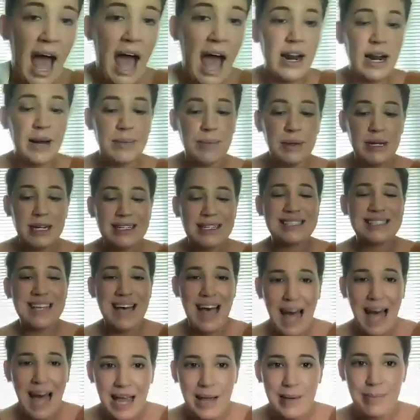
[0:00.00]
and I'm going to
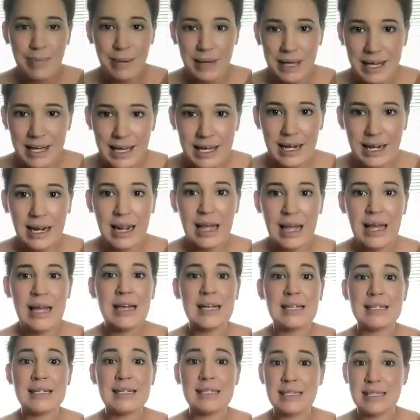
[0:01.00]
type in
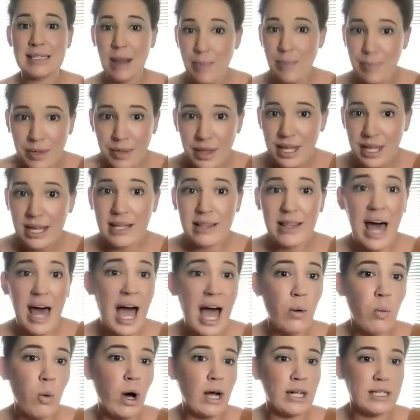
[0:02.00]
something that
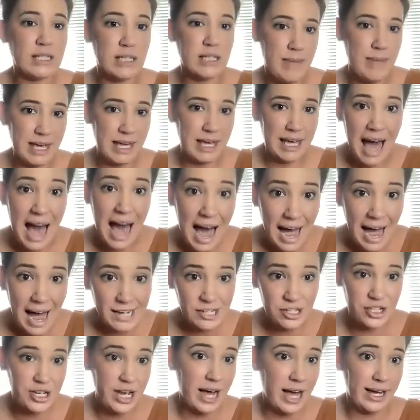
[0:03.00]
I want to make a
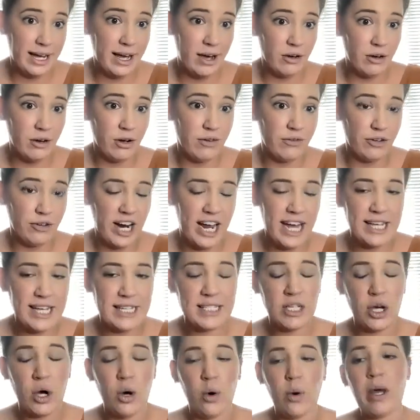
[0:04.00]
hashtag out of, right?
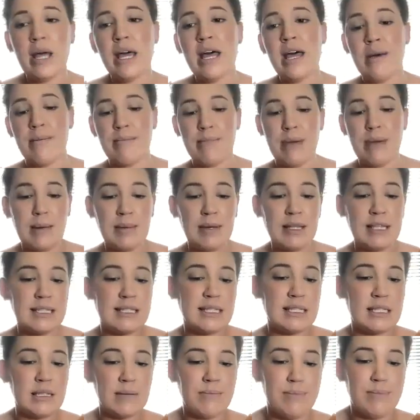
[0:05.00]
So maybe this
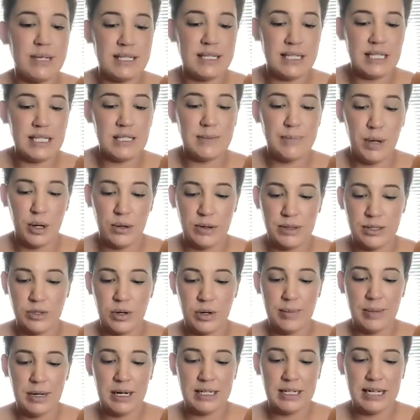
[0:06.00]
is a business post. So
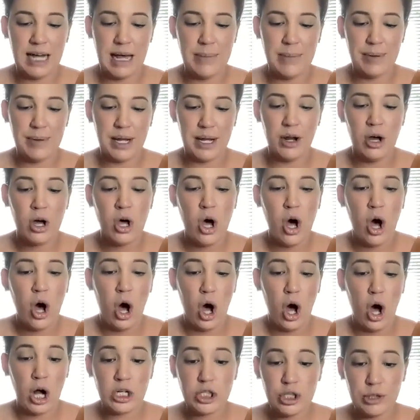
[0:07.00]
I'm going to type in
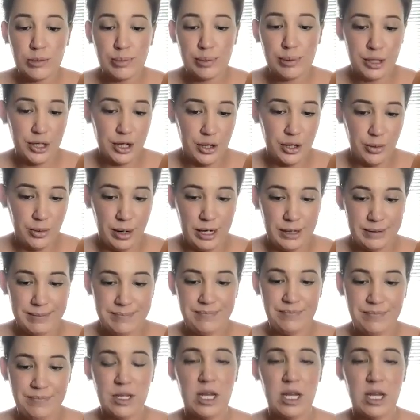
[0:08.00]
entrepreneur.